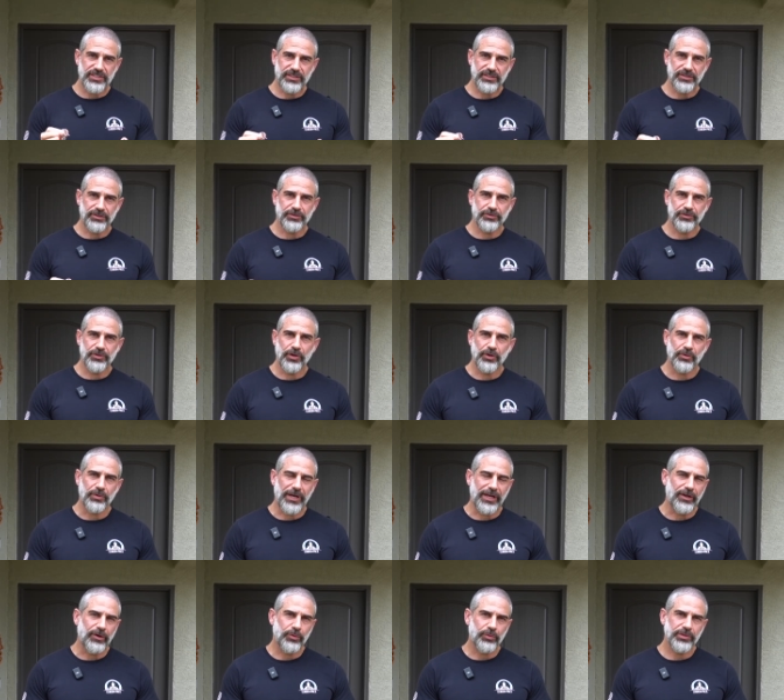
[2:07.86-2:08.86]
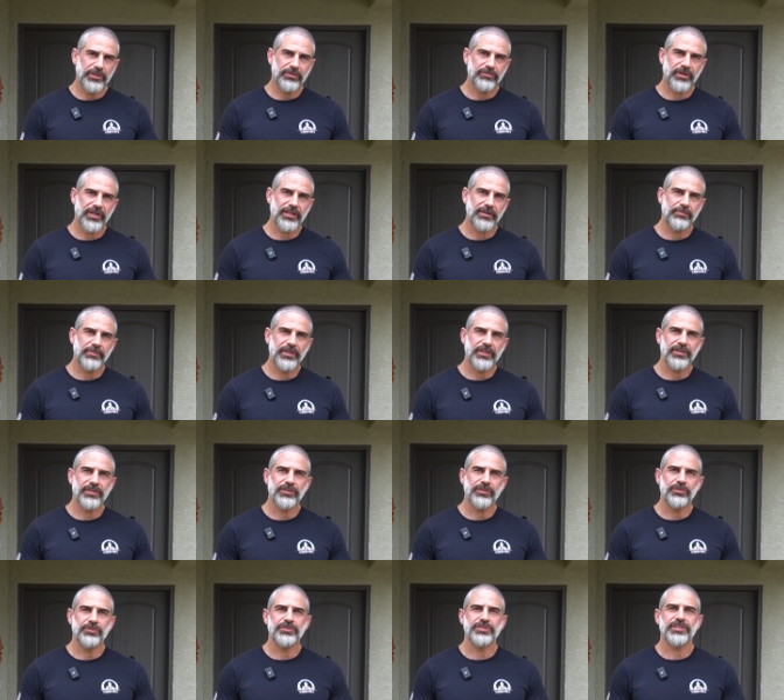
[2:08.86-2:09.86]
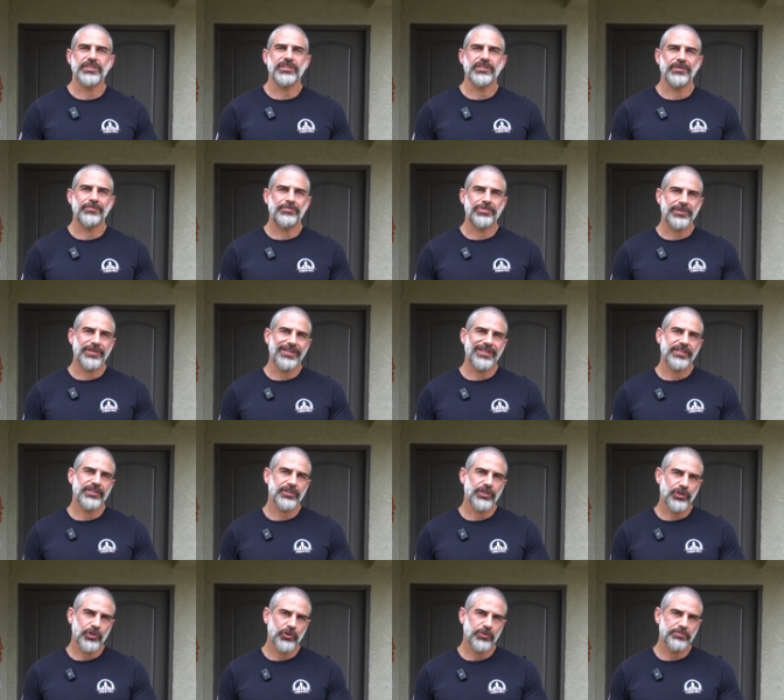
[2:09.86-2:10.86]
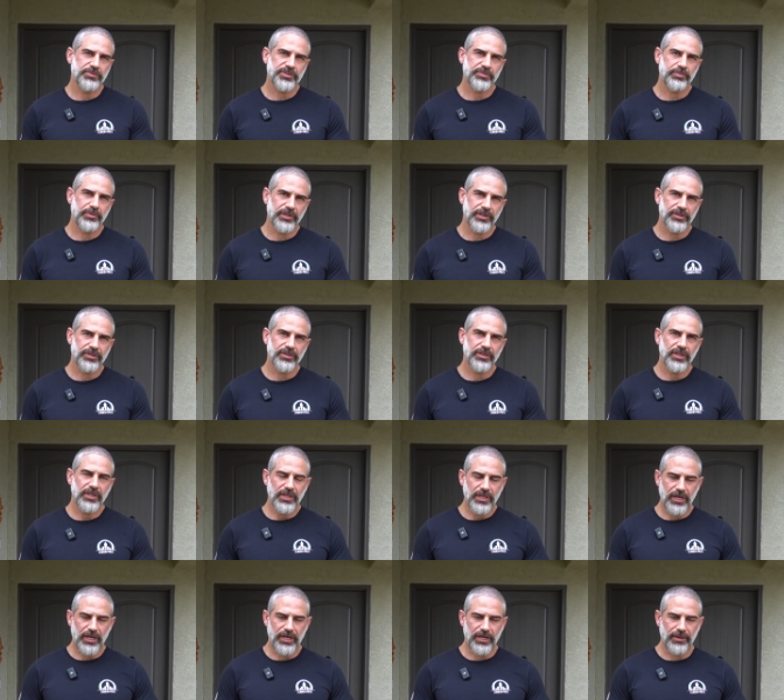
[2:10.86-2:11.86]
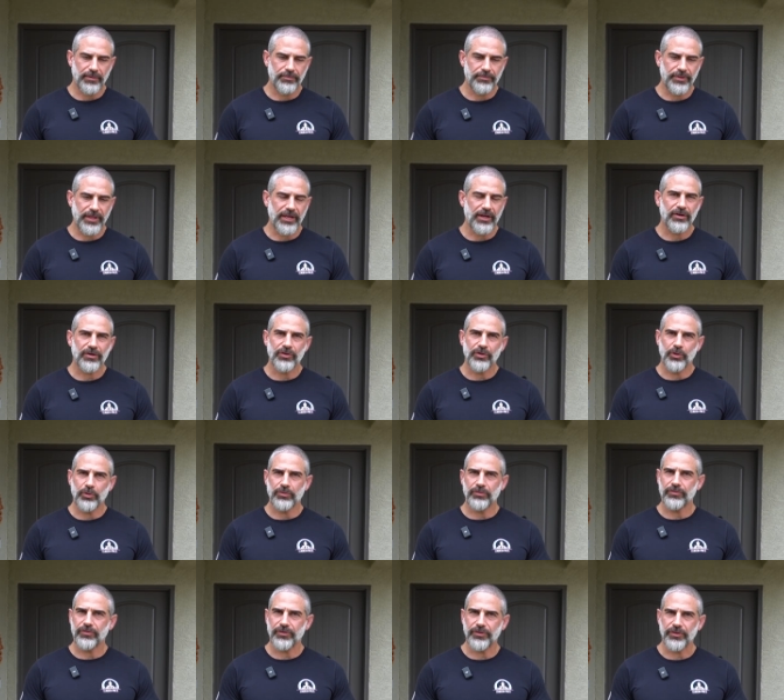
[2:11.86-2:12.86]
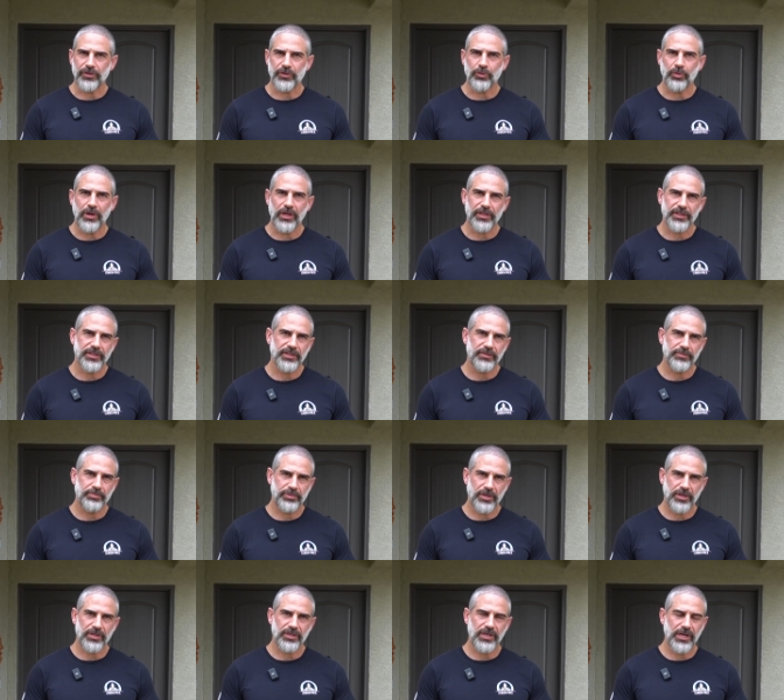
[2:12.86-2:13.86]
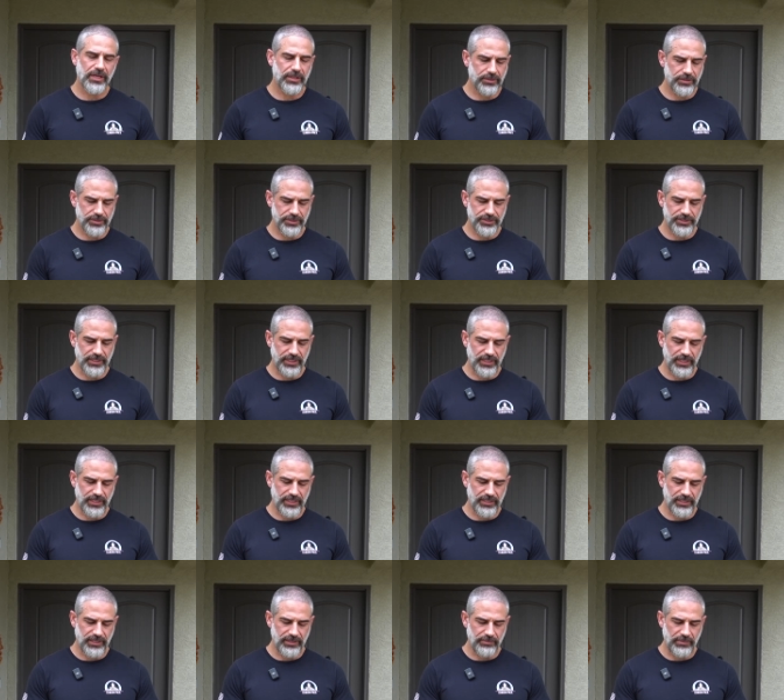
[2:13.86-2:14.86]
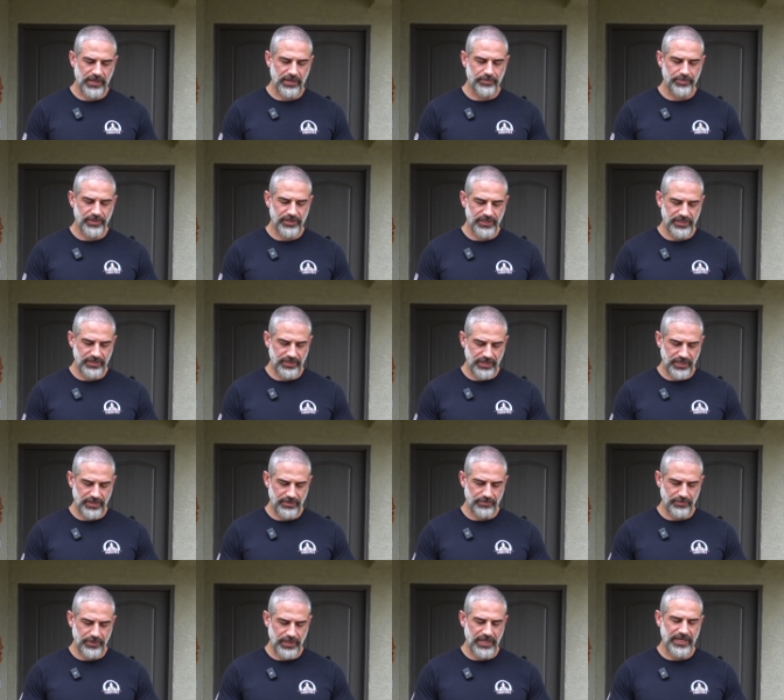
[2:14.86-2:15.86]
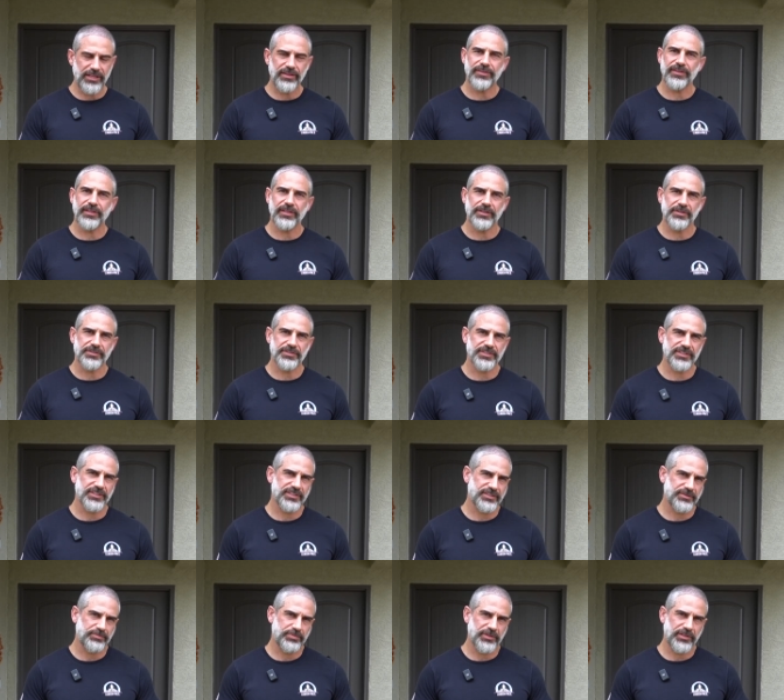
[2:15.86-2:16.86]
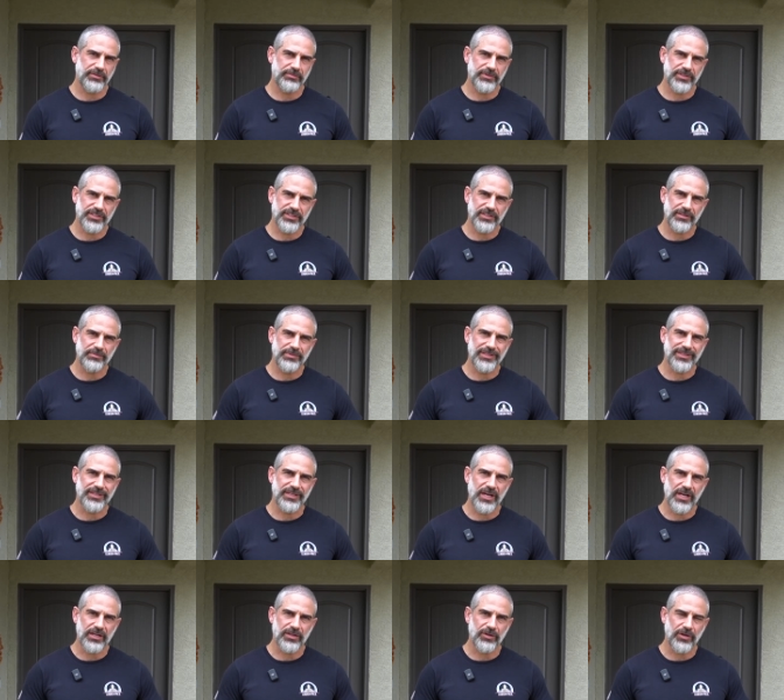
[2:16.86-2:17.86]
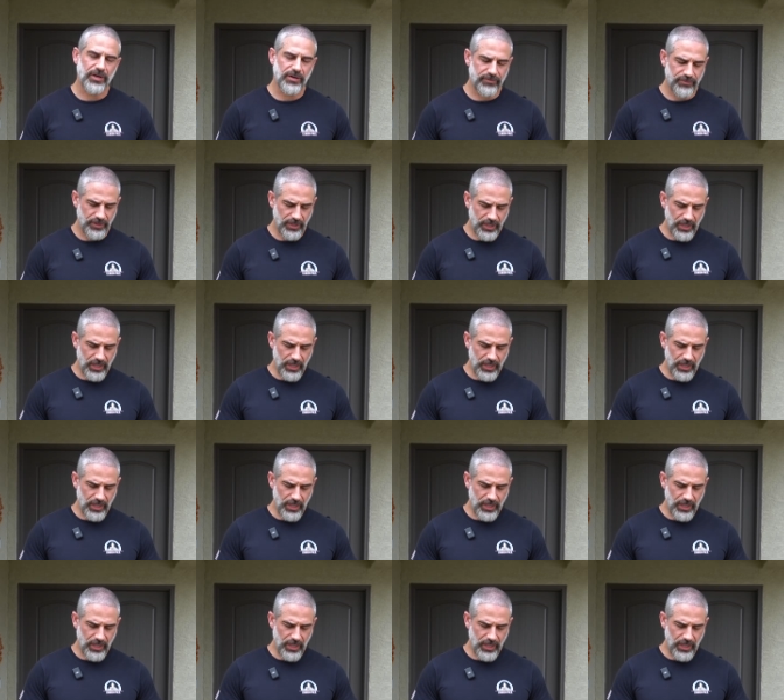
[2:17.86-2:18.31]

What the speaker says: a little note, I only recommend using the brand Herm Springer. They are known for their quality prong collars, and in my opinion, anything else is pretty much going to be a knockoff.